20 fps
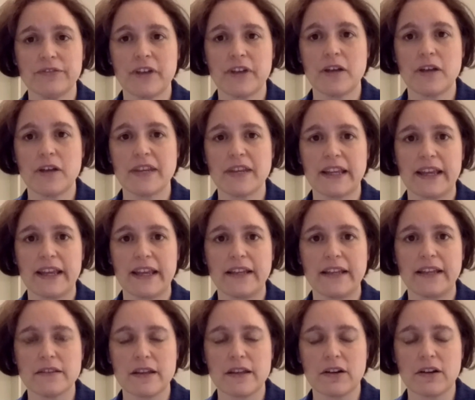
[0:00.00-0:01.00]
Um, and
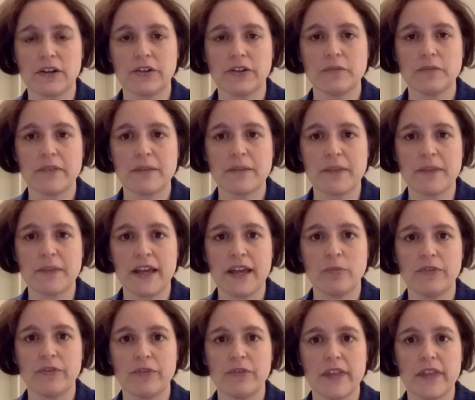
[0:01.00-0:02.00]
again, the article might be
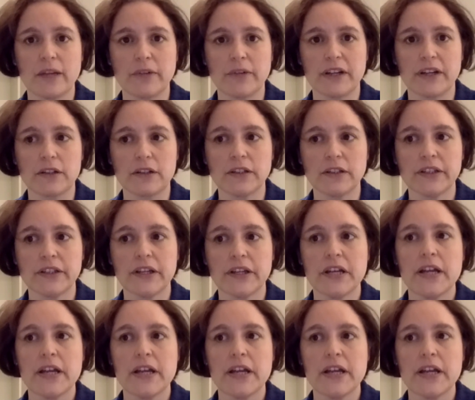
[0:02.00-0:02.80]
helpful in that regard.